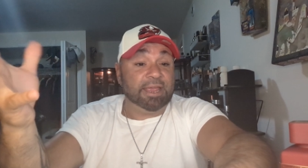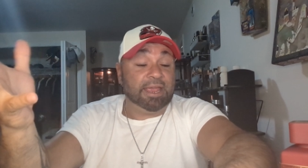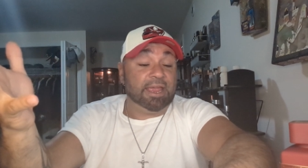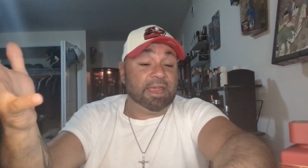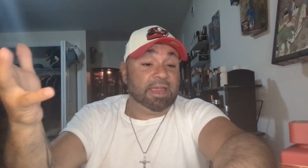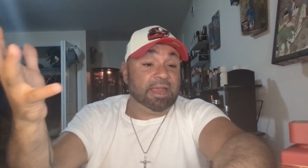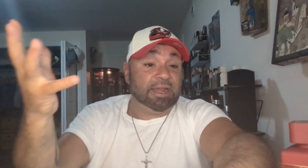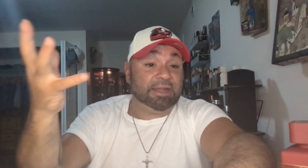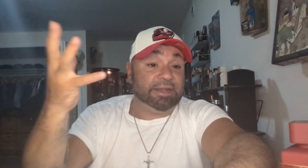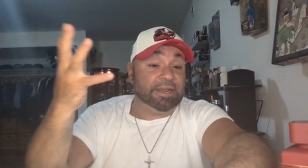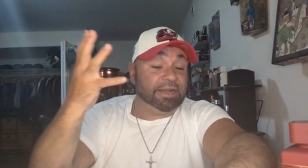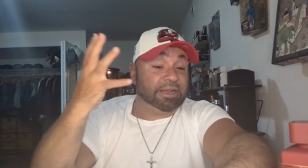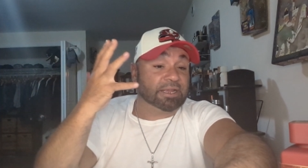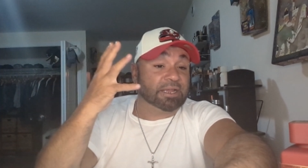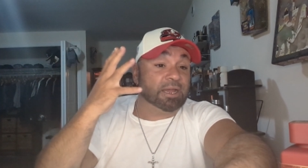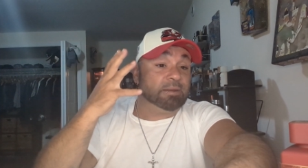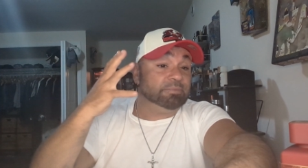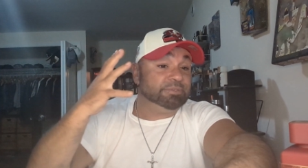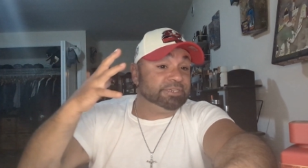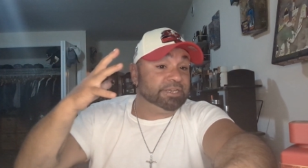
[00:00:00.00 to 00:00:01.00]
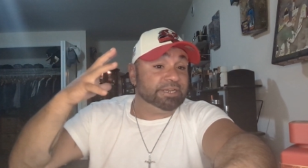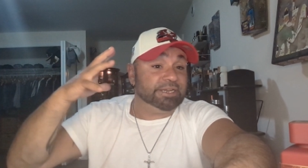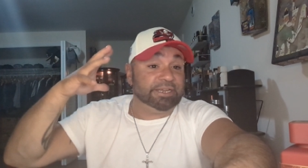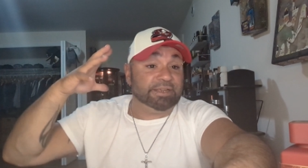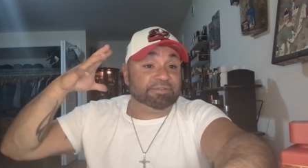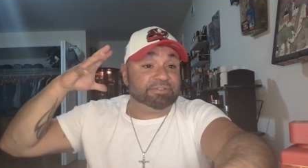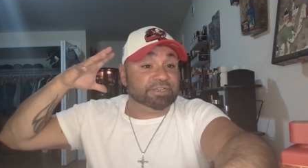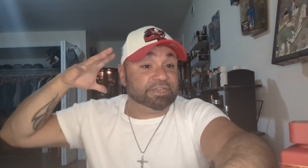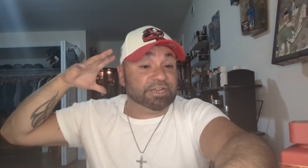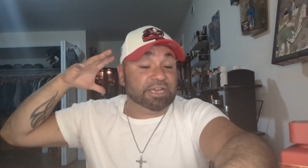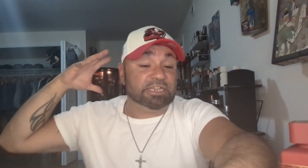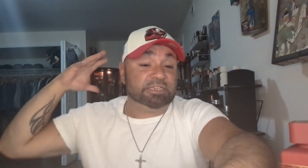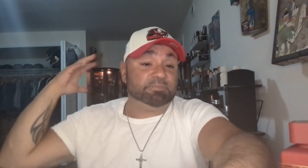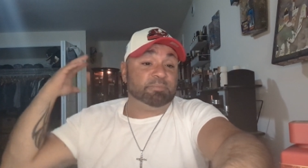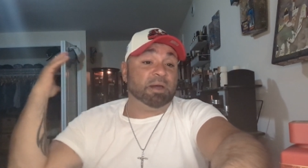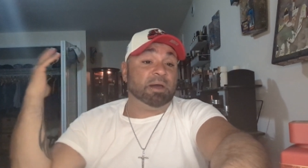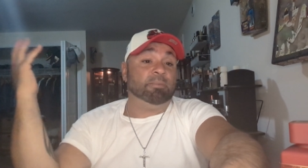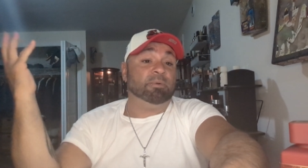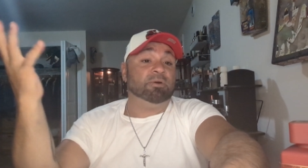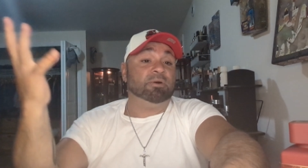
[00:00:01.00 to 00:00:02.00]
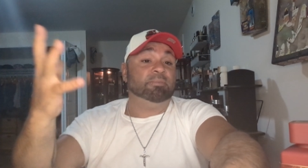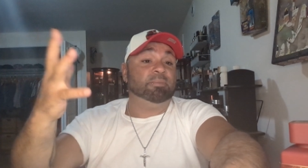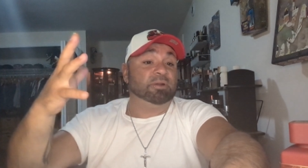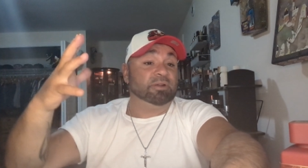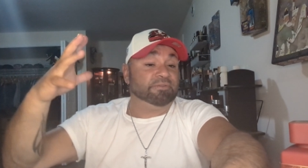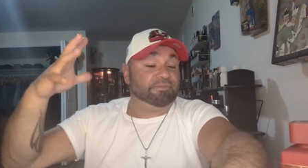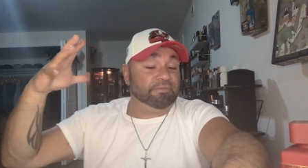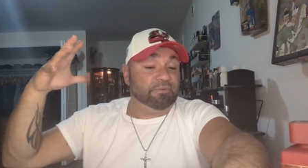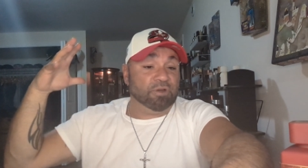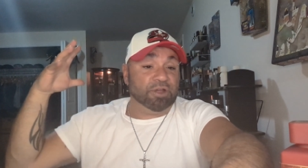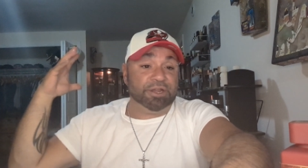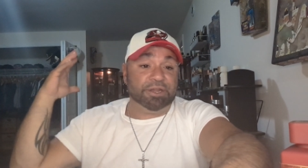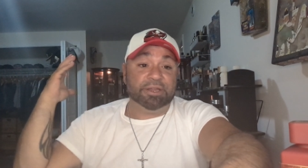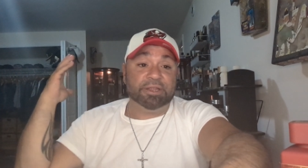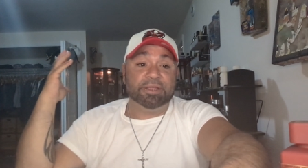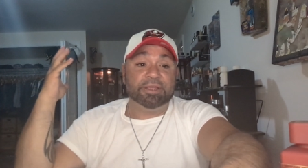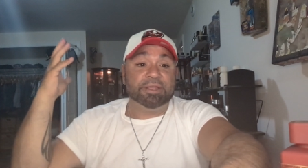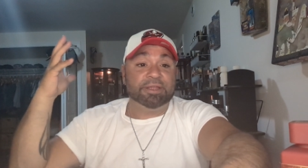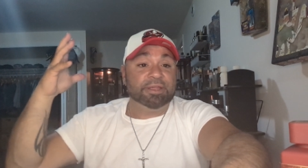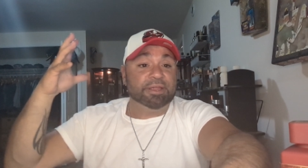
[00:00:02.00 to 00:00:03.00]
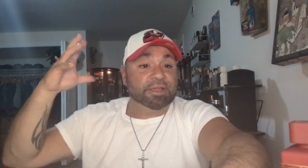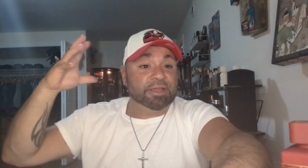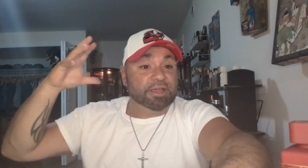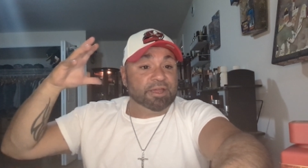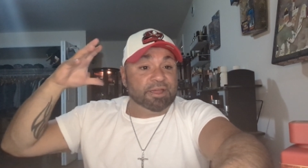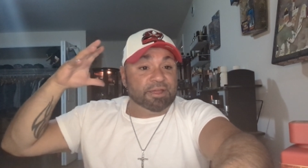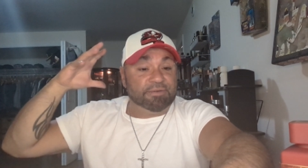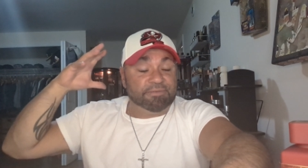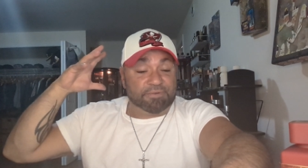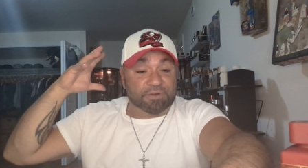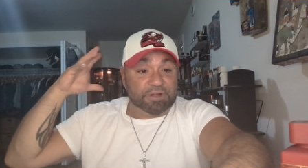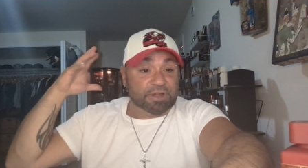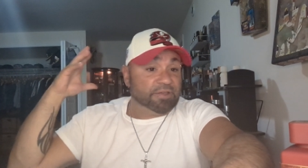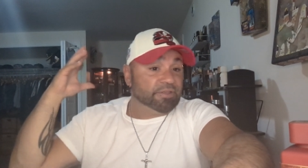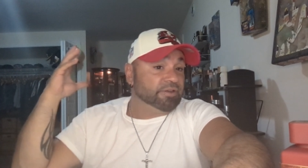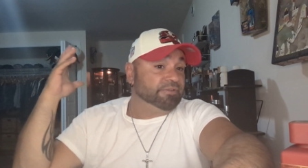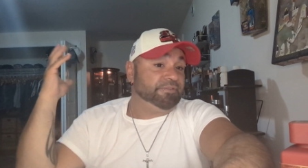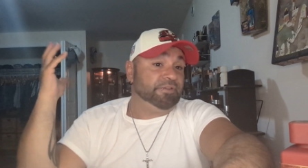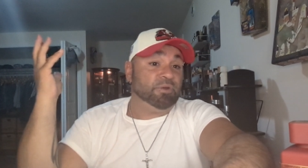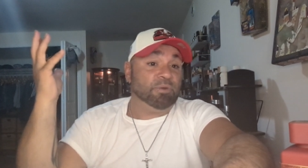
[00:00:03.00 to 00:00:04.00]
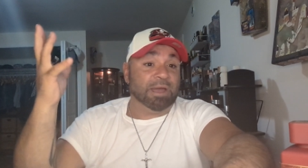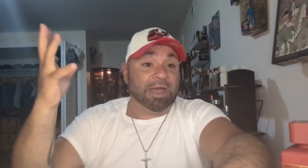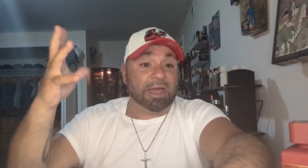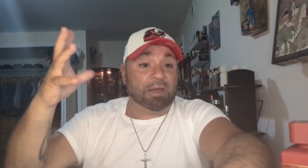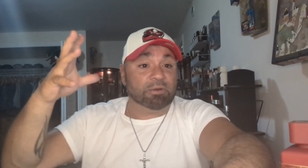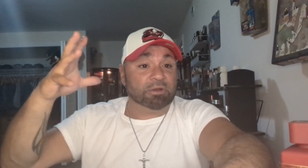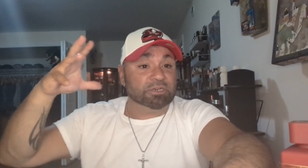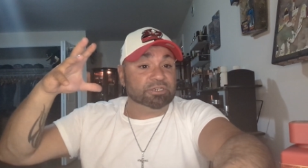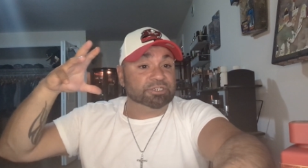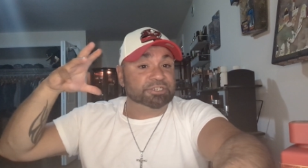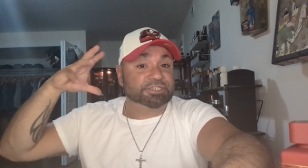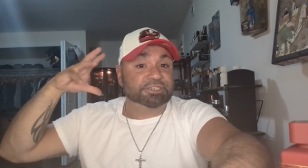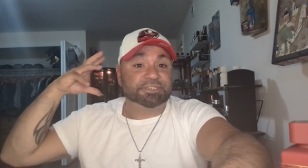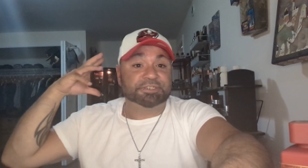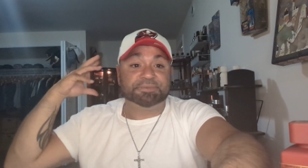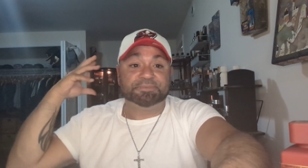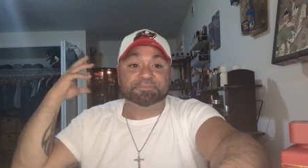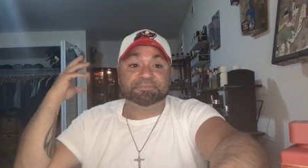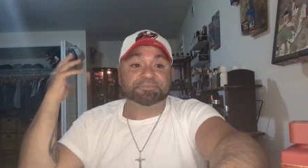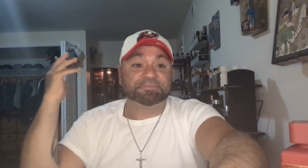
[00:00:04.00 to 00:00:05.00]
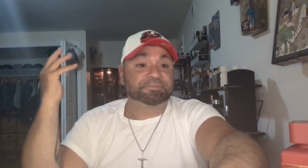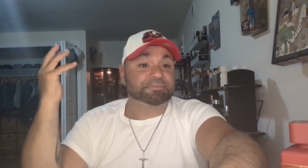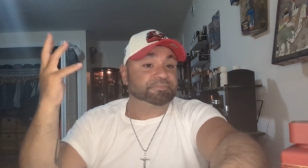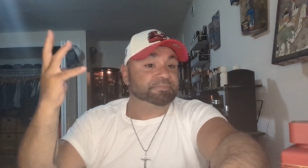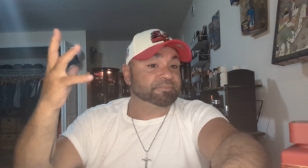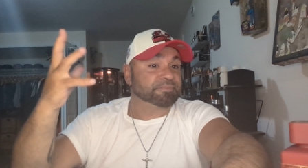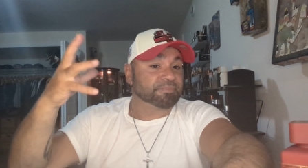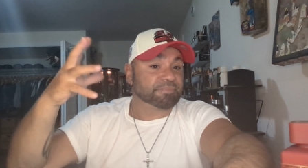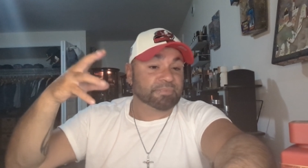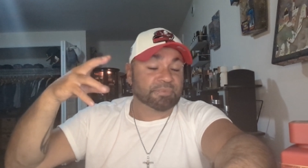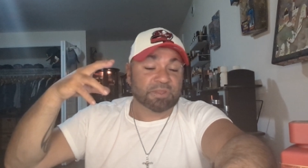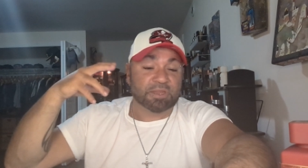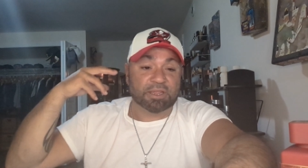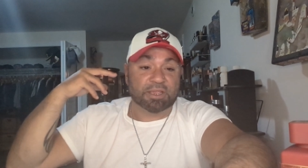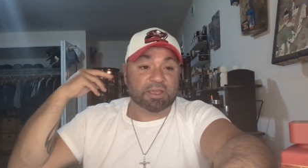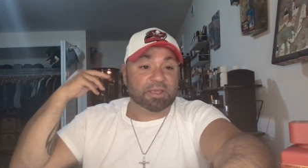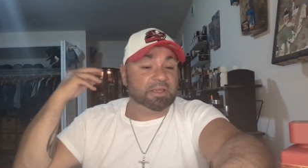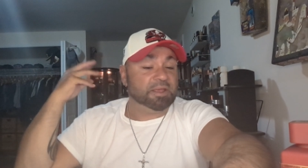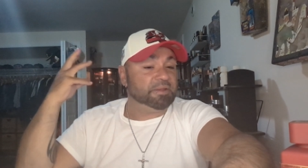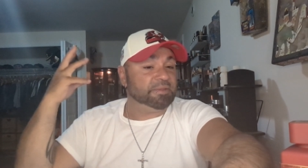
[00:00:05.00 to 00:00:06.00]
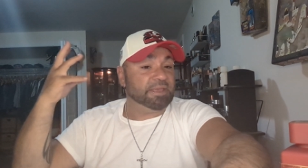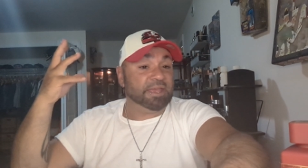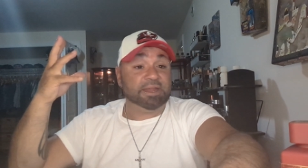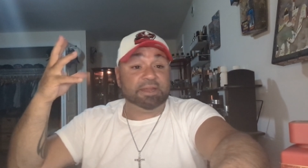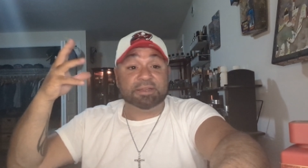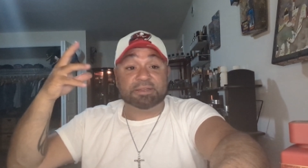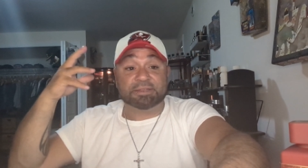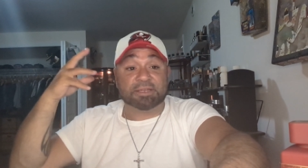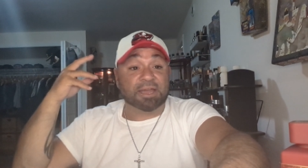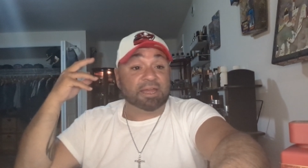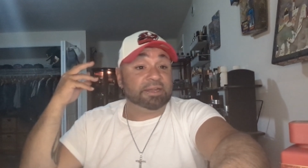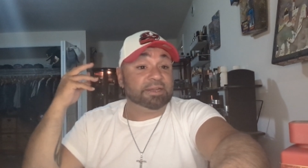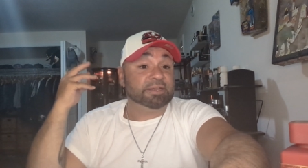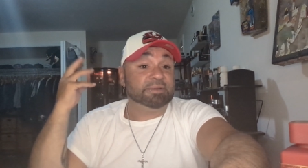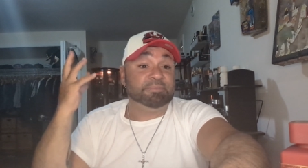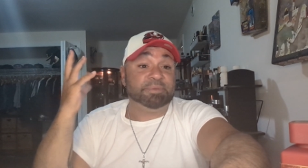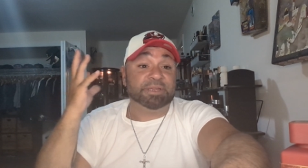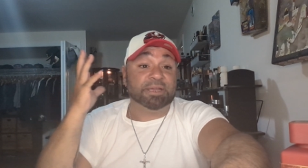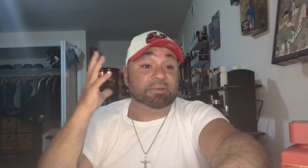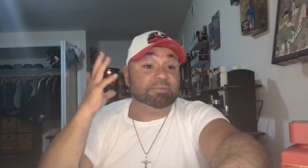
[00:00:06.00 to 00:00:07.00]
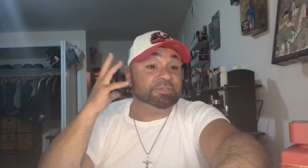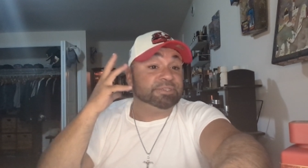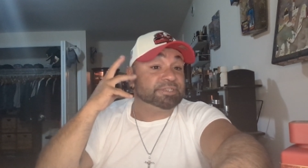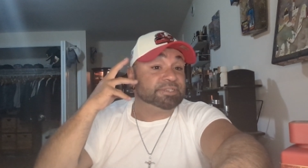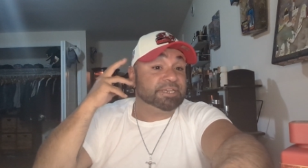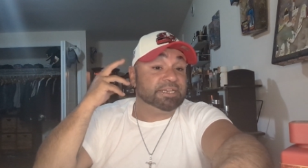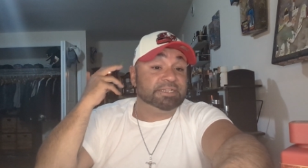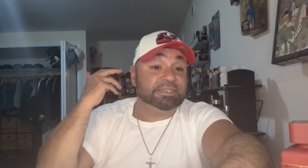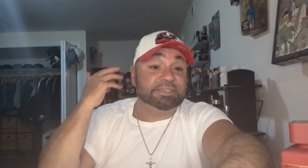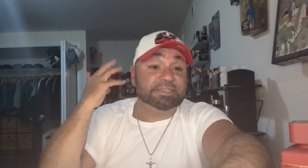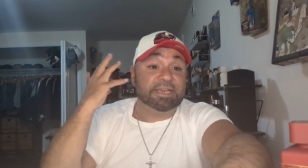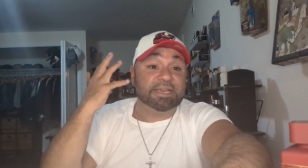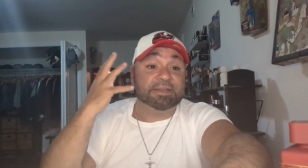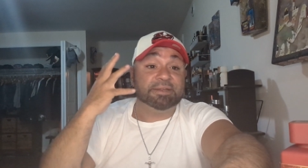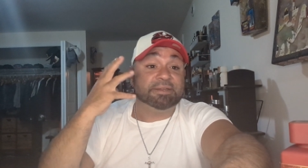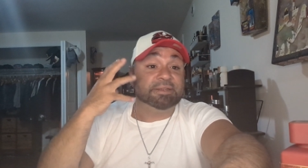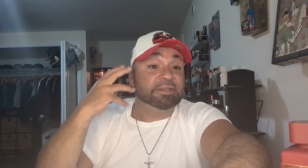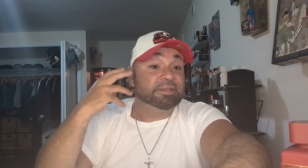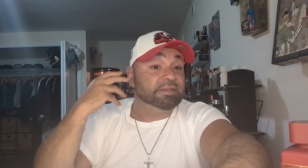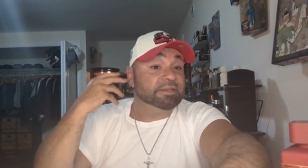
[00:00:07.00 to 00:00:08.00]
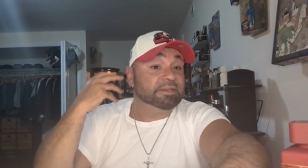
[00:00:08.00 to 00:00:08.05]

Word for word: And then it comes in and gives you a nice bubble, about a foot, for another few hours and then it kind of becomes a skin scent.